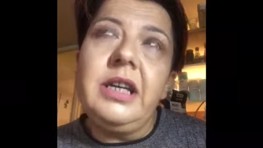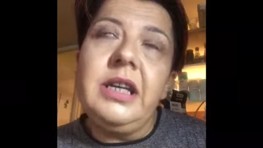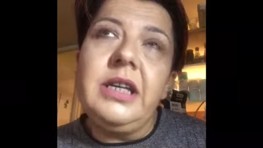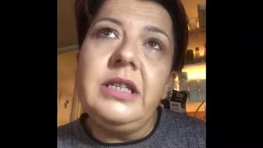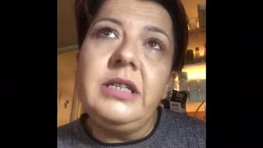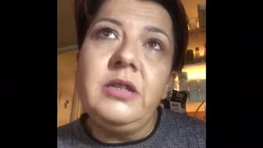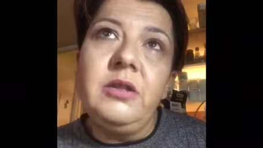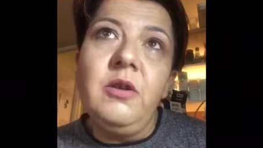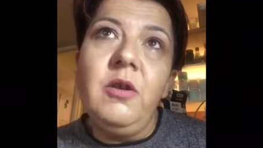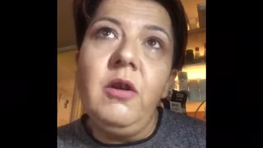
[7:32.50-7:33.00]

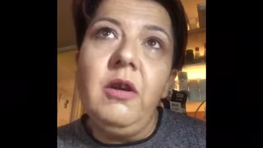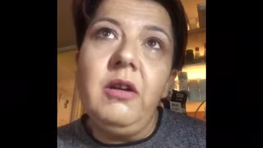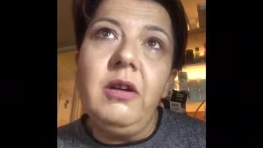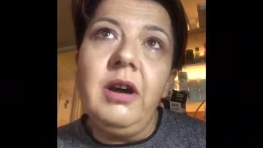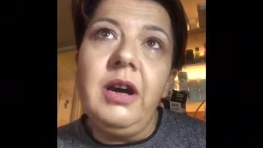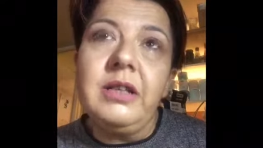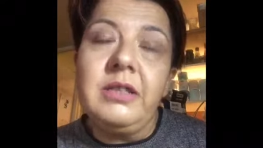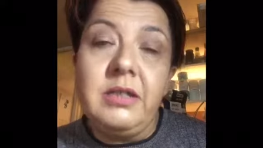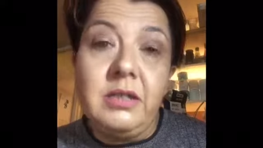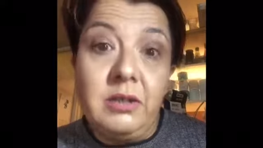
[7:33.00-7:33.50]
is not
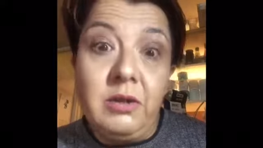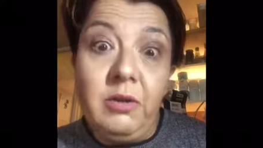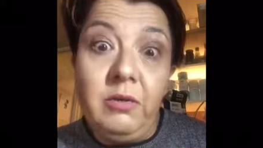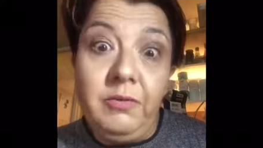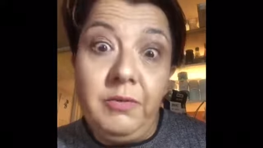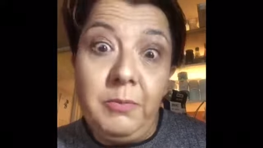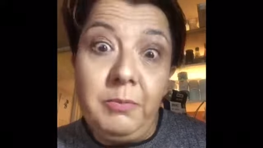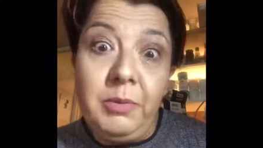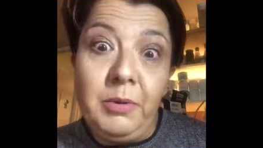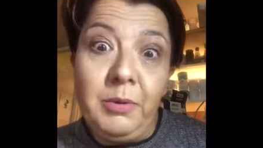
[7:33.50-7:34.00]

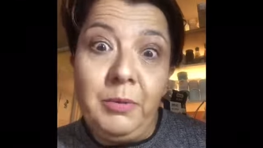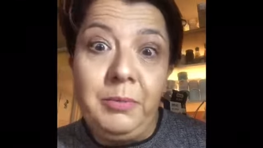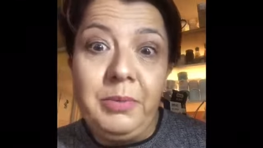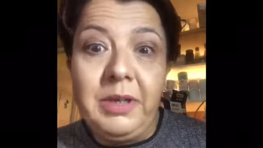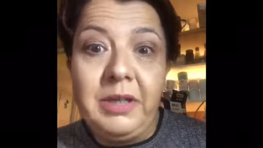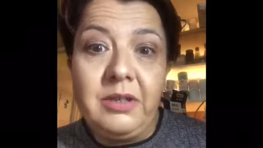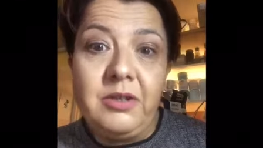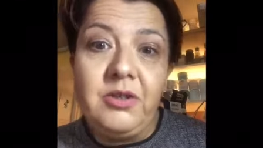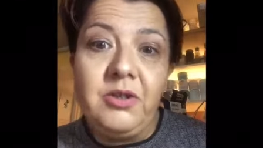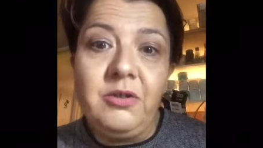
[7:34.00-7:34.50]
unsolvable
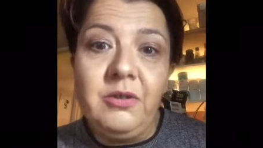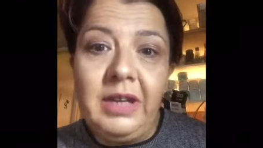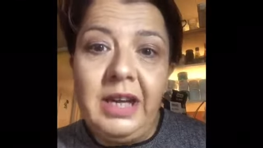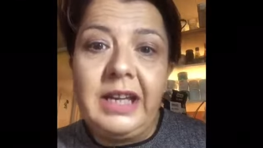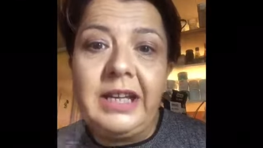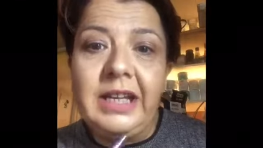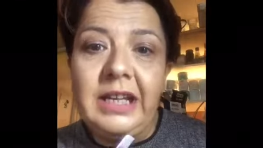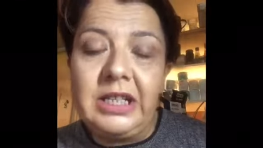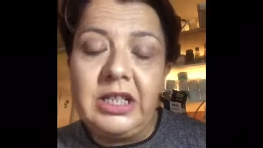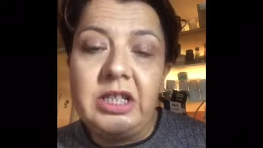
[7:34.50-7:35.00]
because you
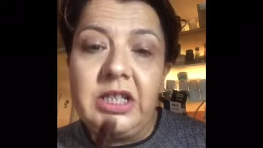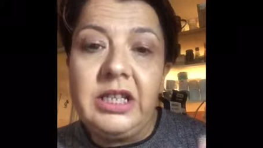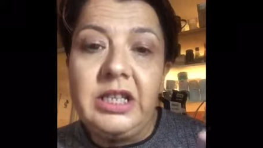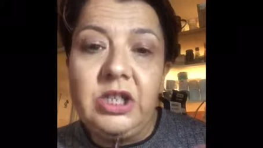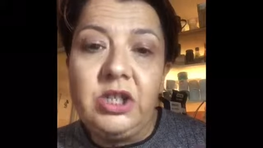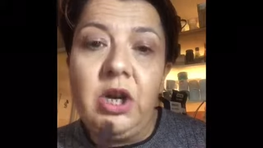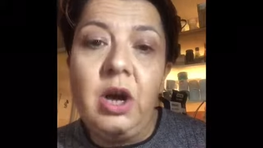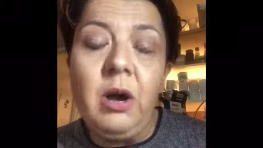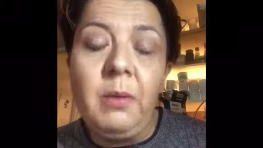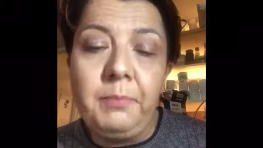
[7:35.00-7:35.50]
can actually
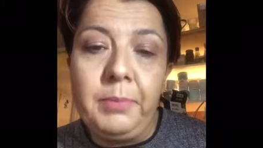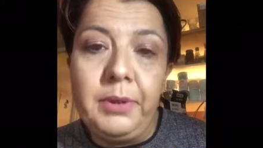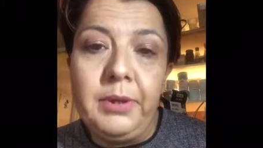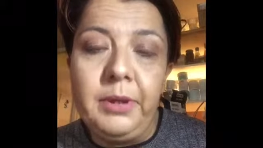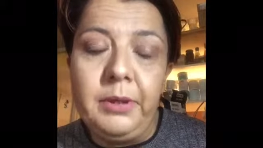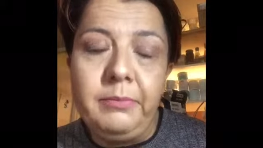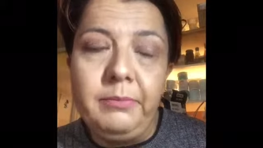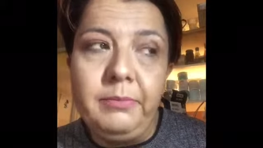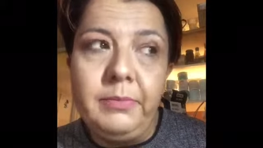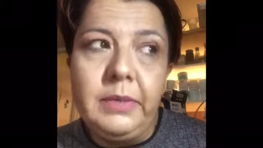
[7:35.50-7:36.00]
sharpen
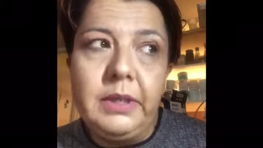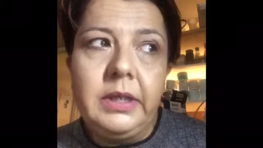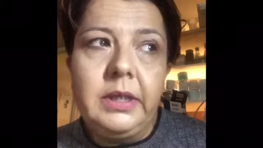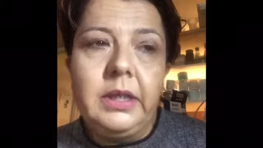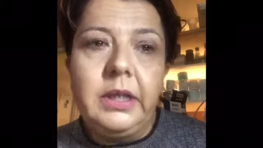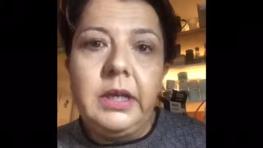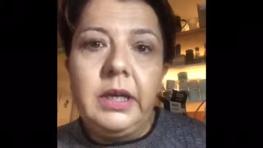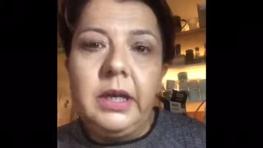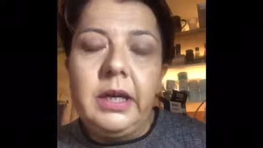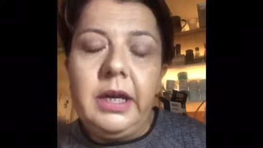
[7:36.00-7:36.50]
them
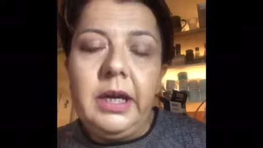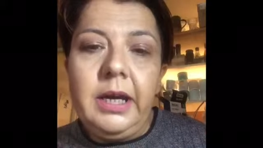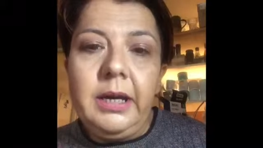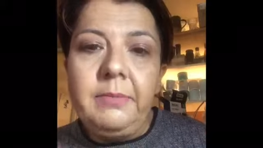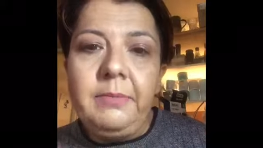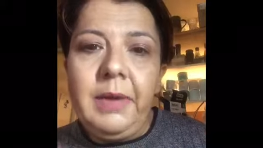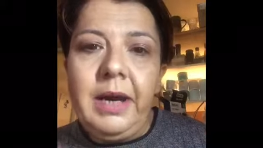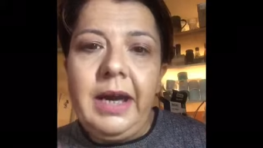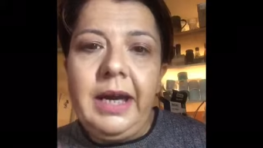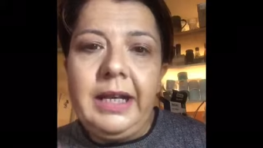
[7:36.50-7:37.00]

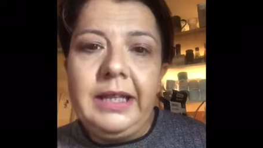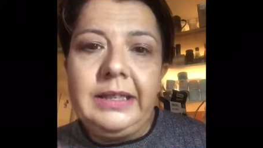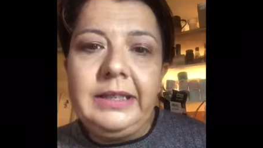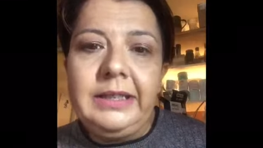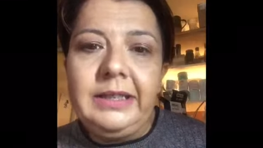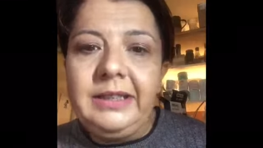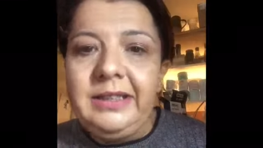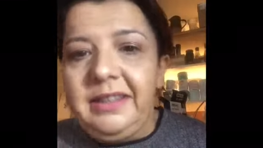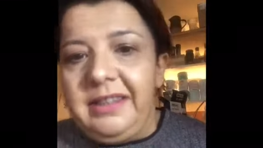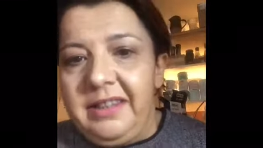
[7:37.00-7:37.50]
um,
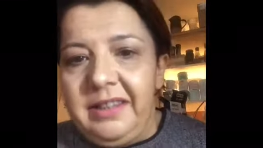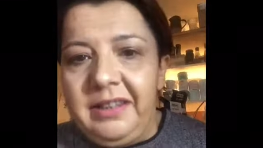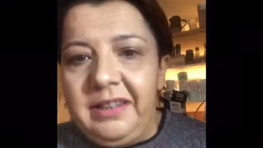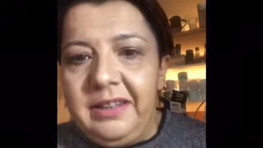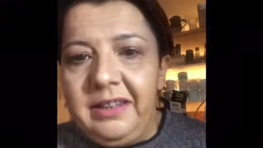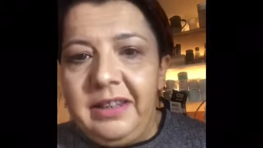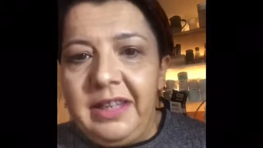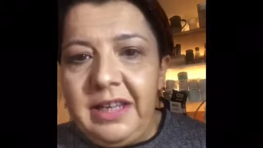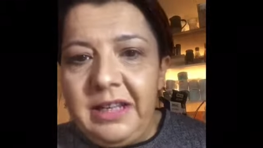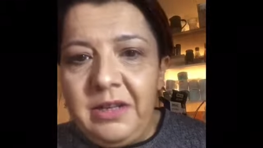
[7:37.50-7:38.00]
and
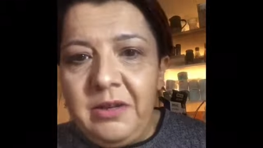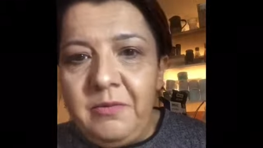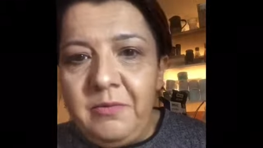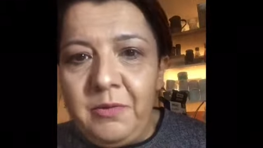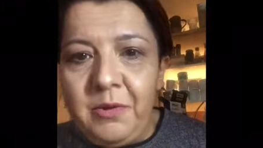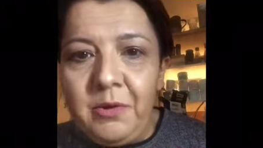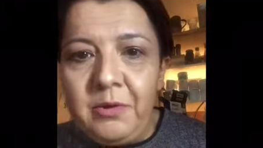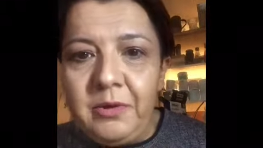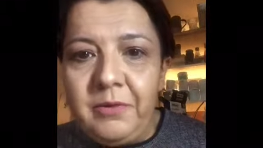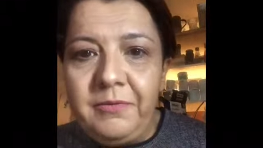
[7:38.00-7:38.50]
then you've
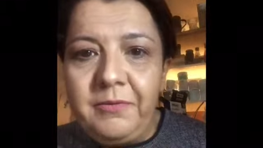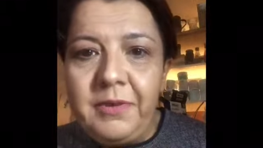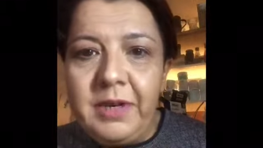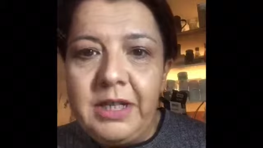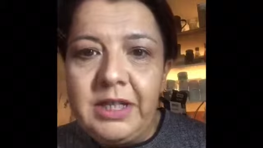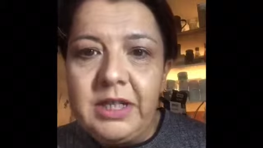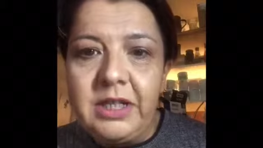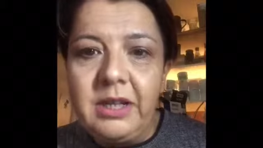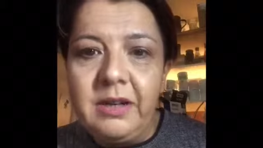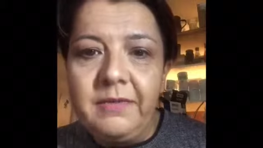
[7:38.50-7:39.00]
got the
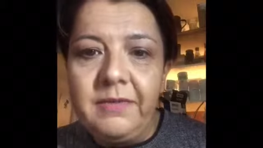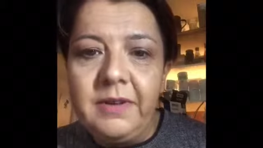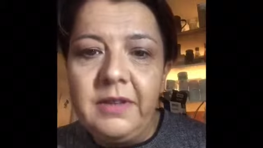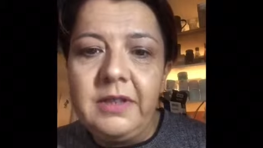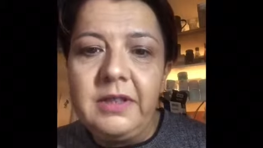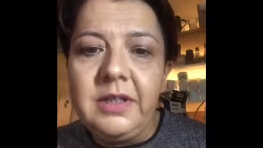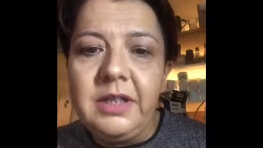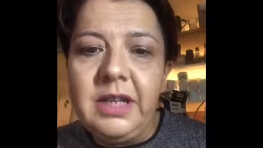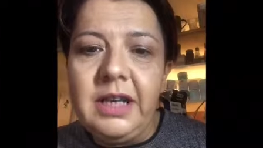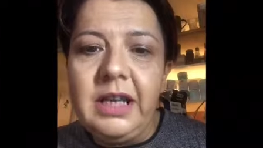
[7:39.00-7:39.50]
fresh stuff
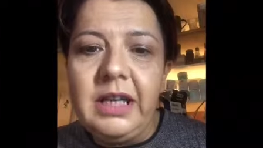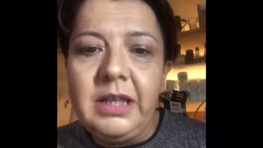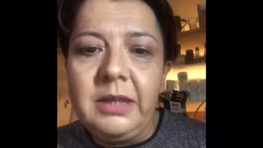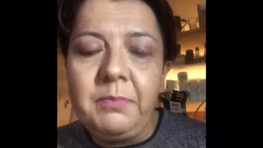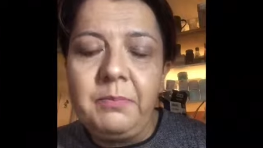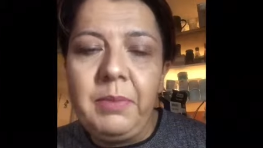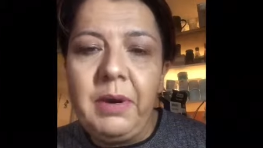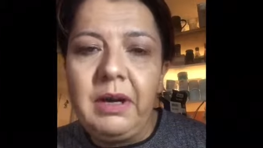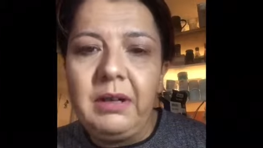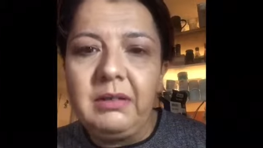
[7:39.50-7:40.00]
underneath
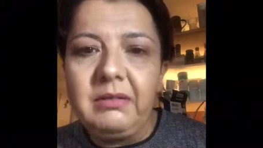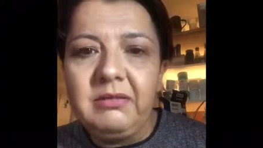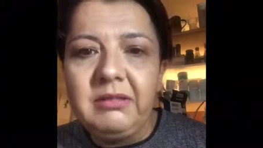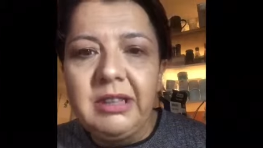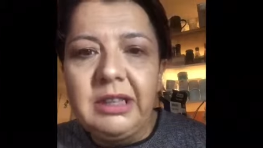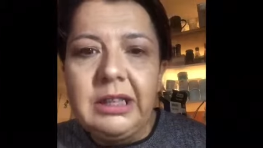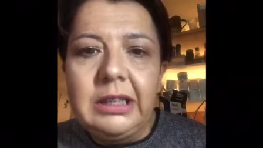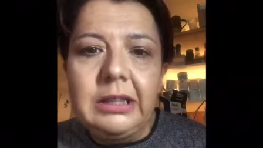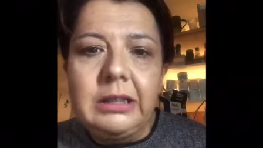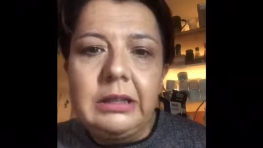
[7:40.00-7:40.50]
but
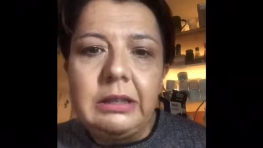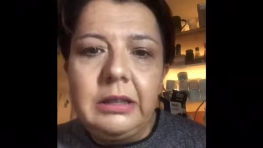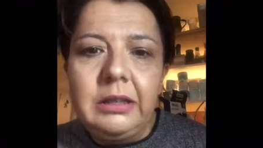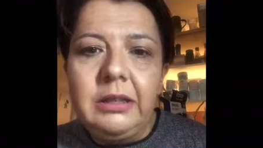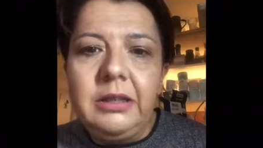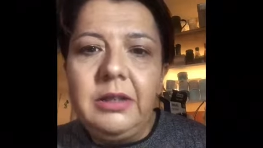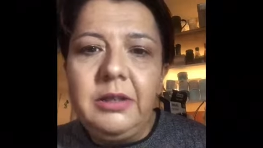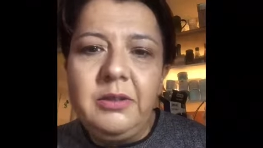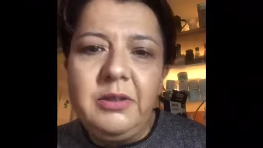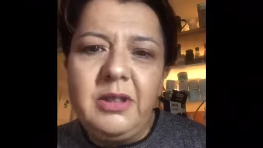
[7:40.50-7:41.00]

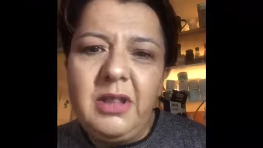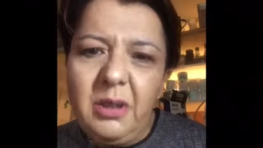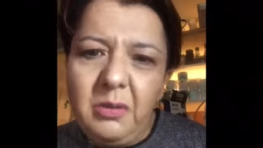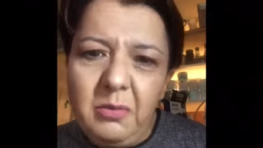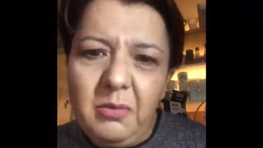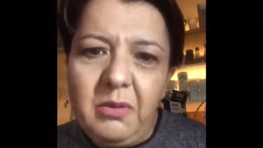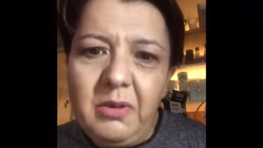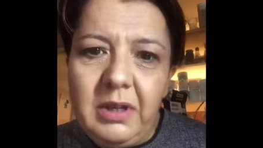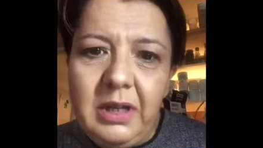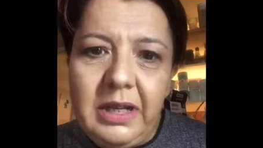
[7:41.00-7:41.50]
you
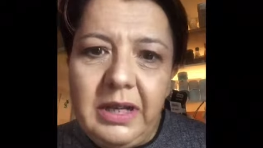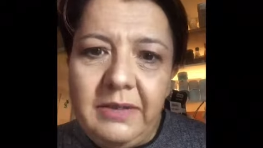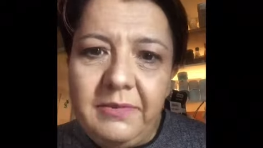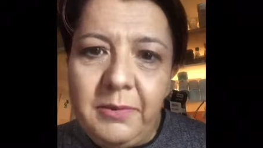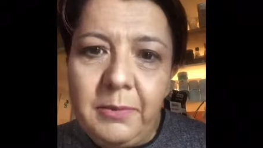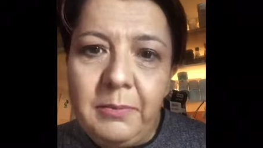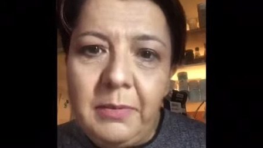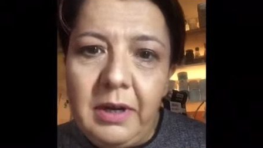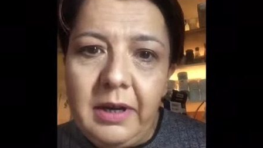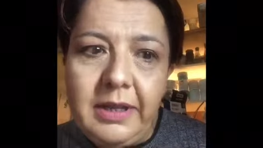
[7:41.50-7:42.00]
don't want to leave
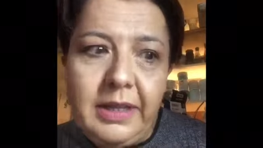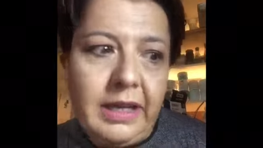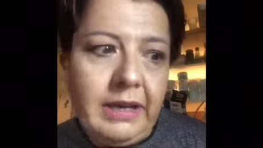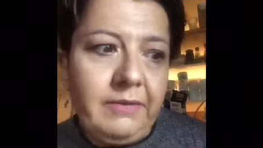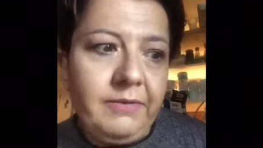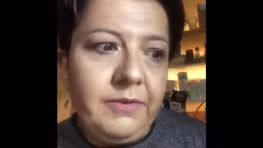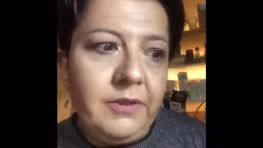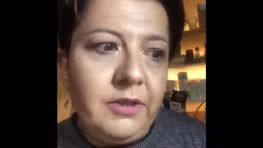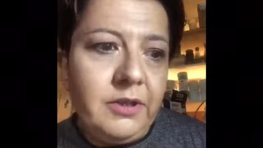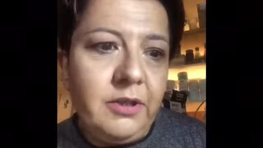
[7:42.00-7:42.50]
them like
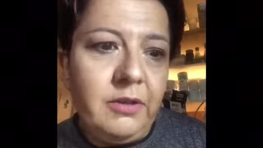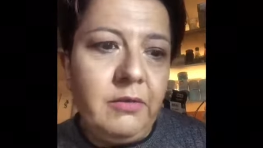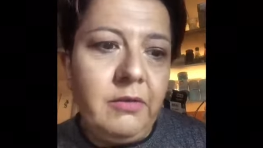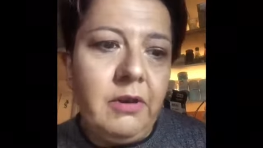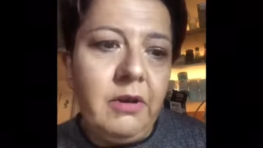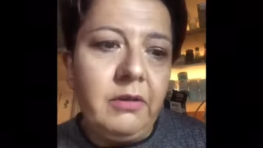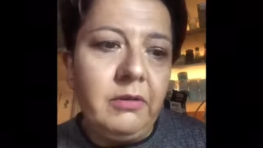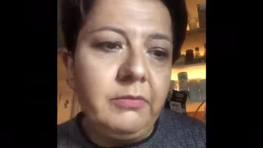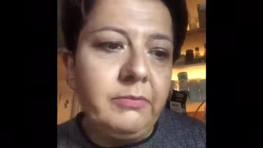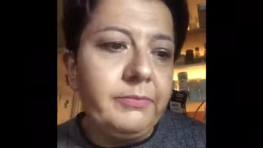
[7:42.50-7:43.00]
that for too
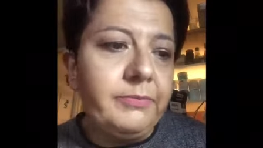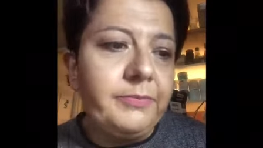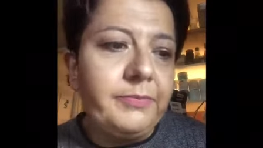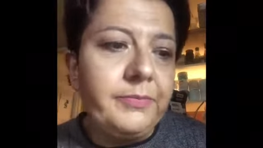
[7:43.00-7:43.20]
long